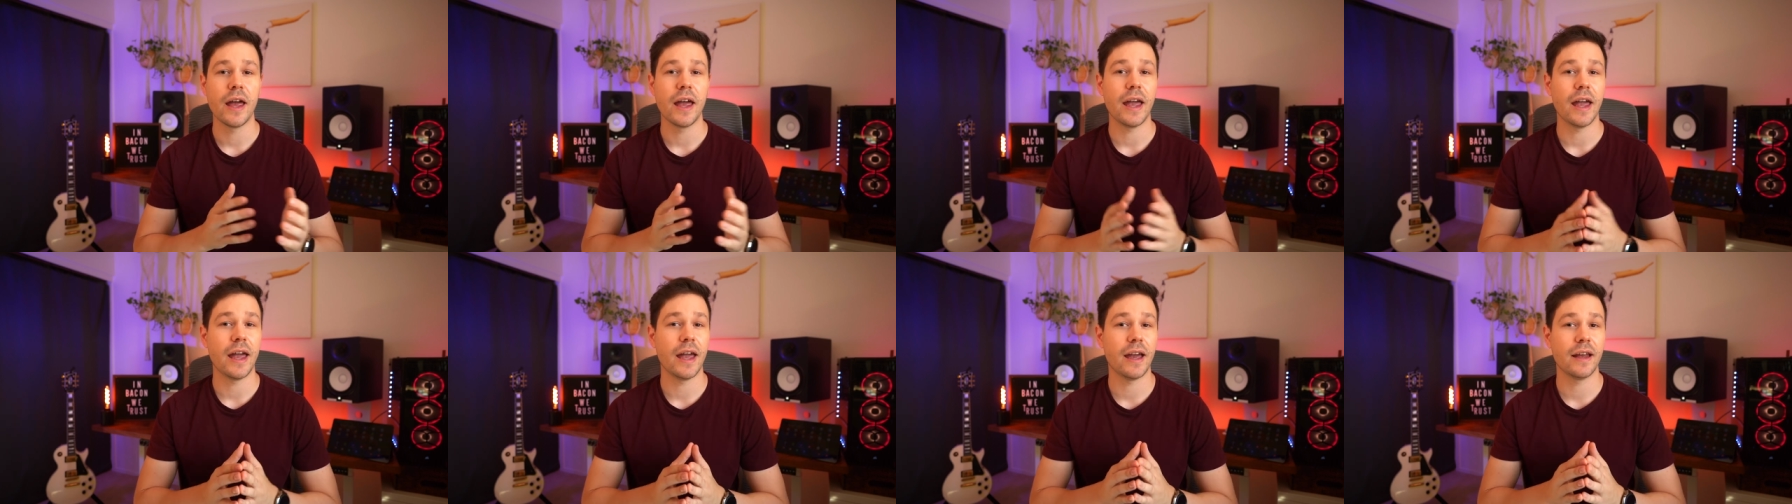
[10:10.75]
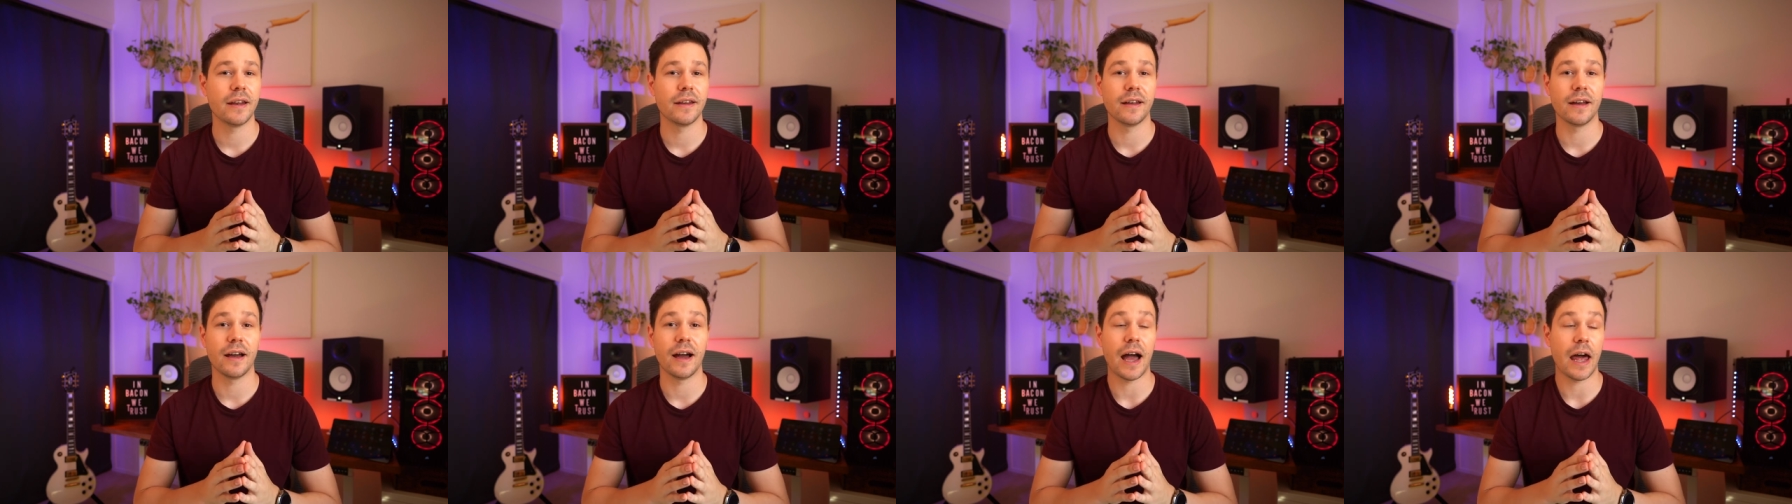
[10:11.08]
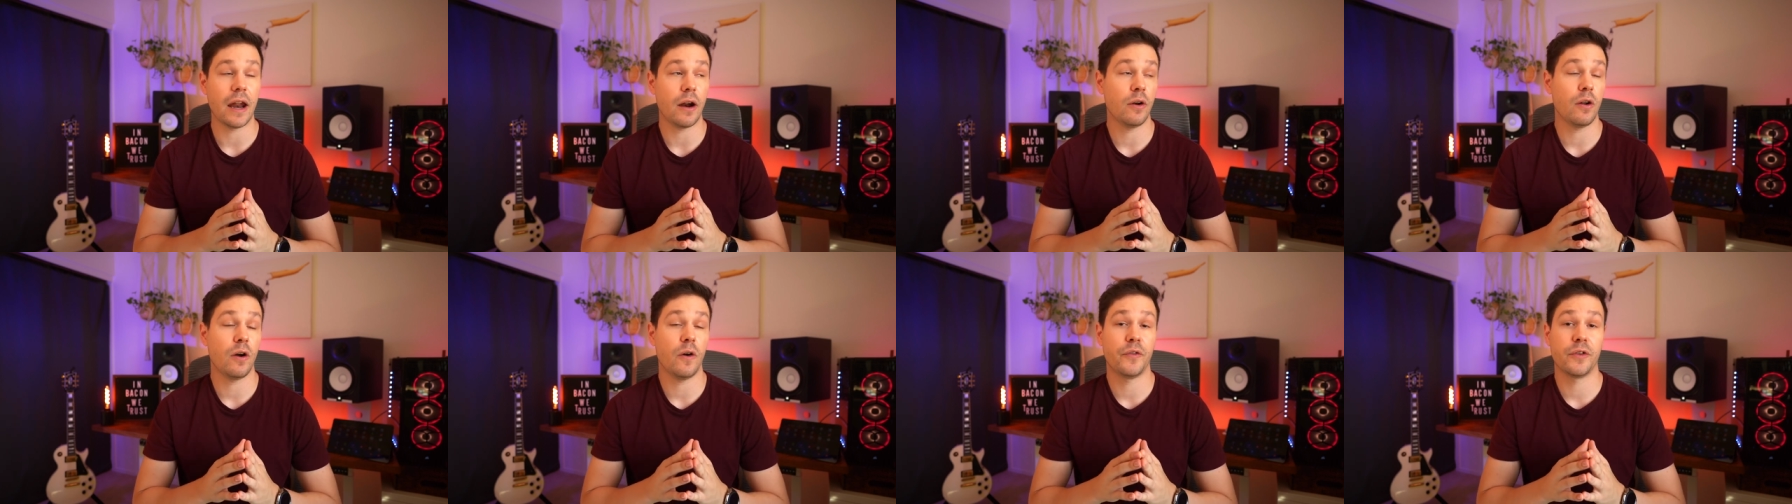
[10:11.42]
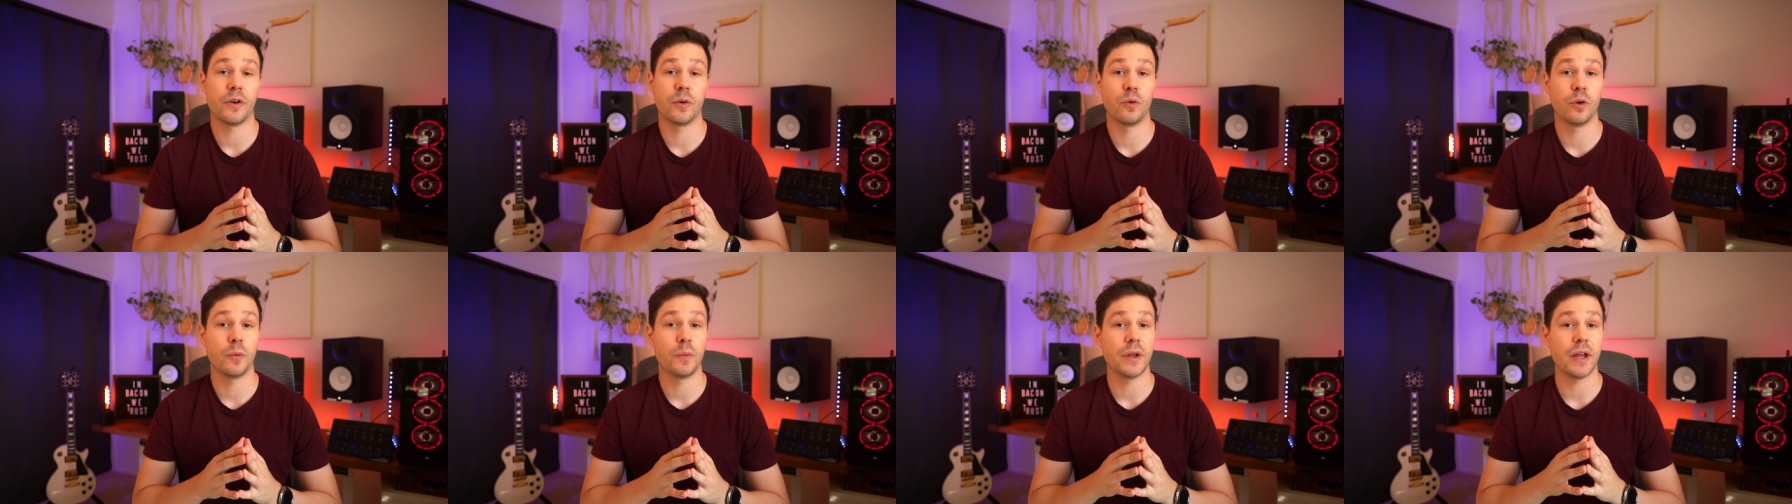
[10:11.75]
and I don't know if
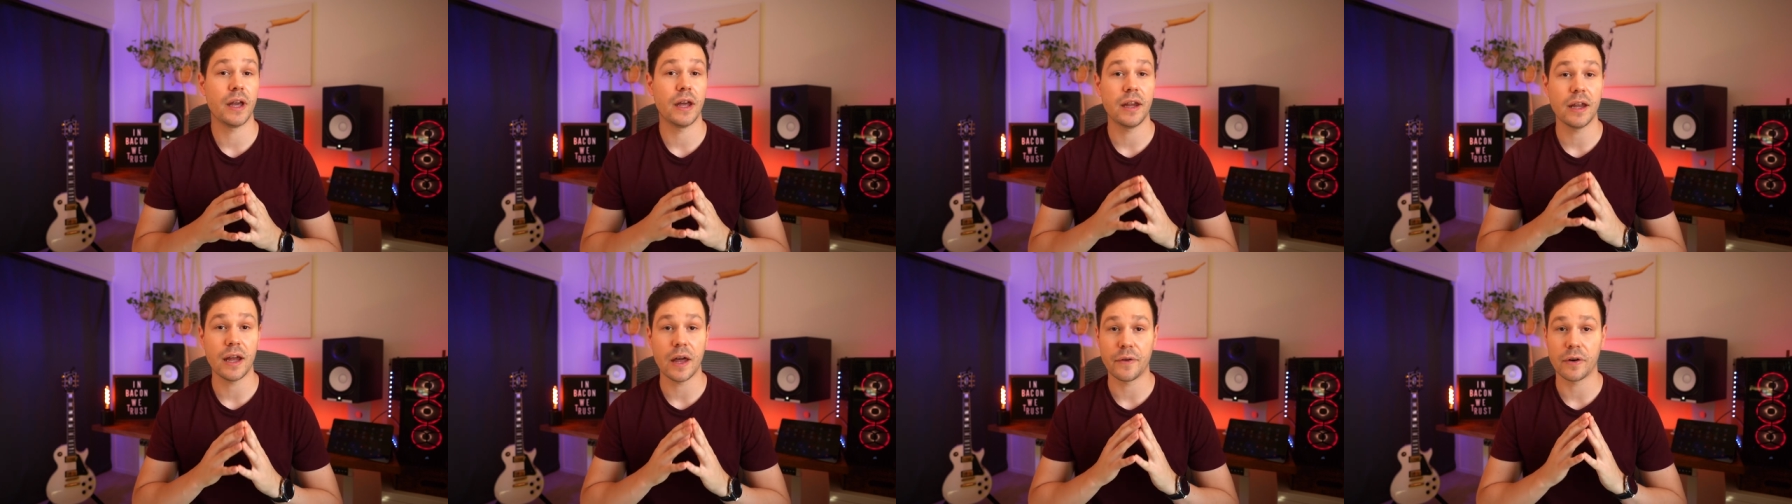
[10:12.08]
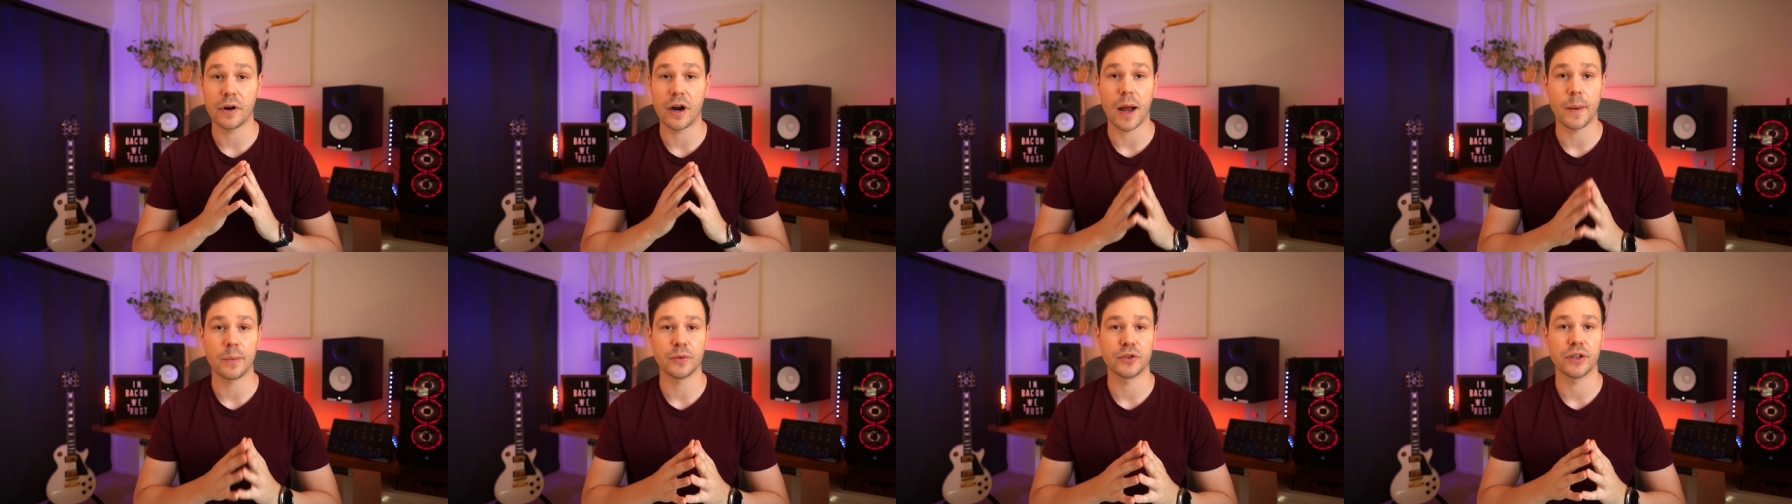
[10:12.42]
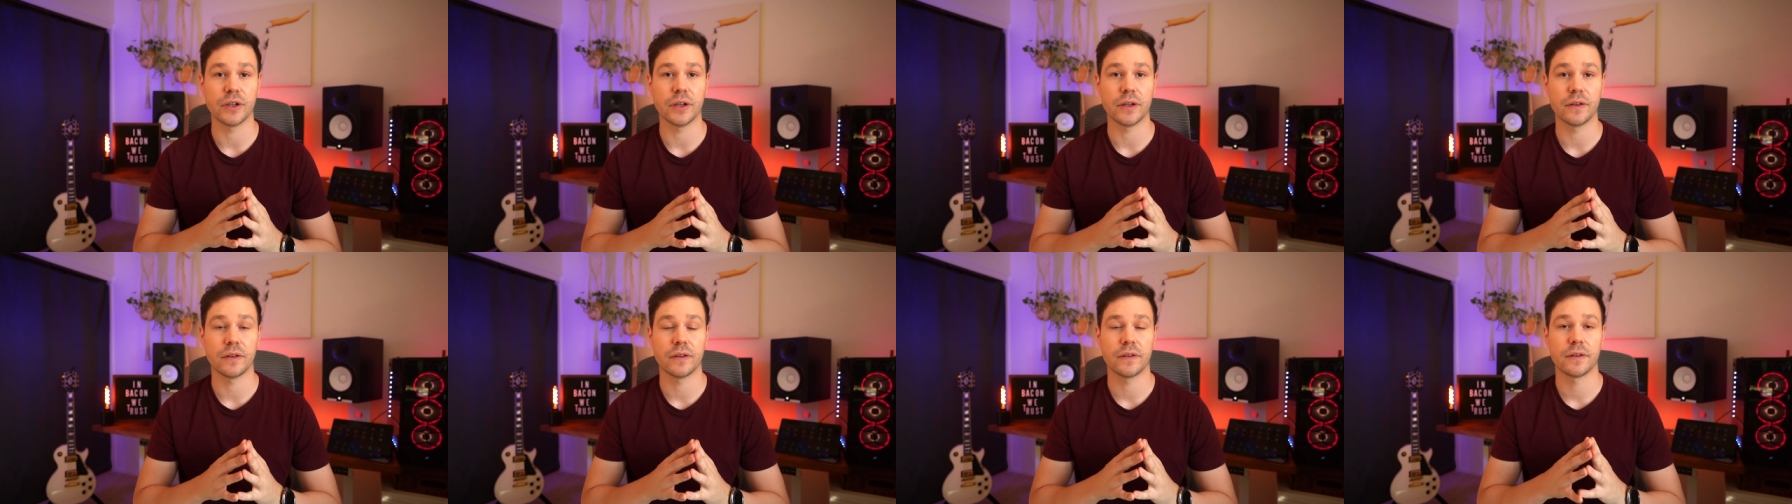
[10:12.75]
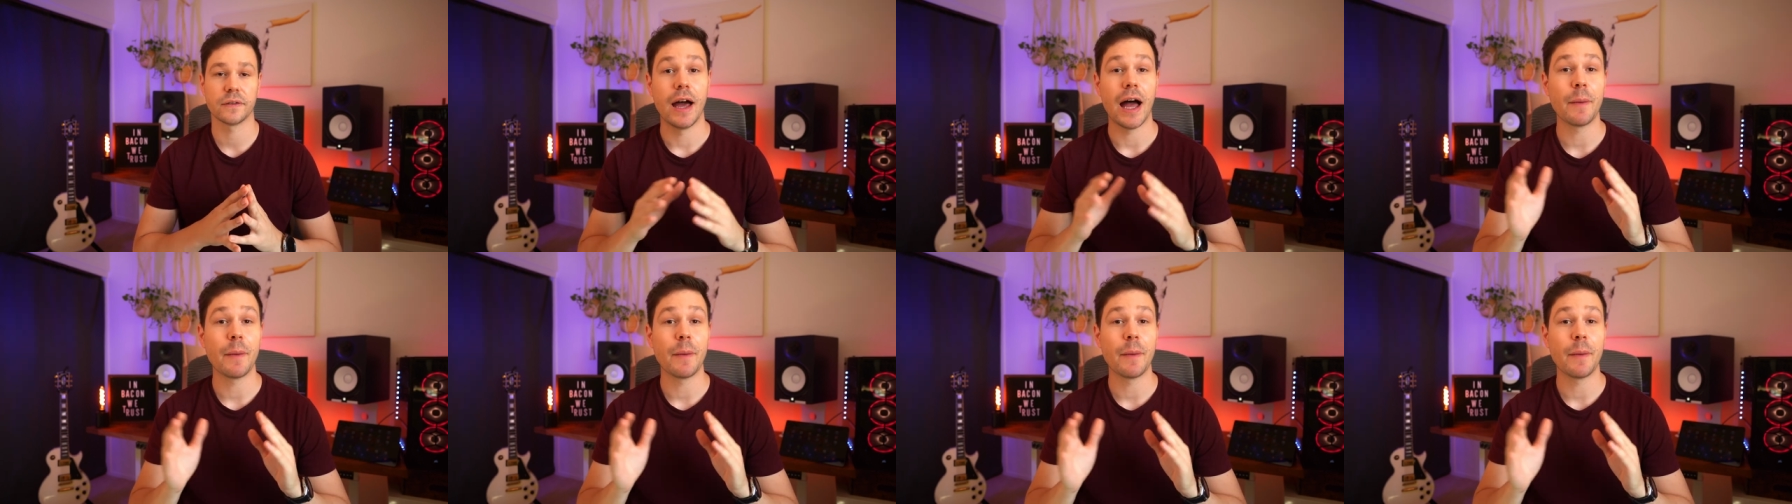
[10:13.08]
there will be any other options.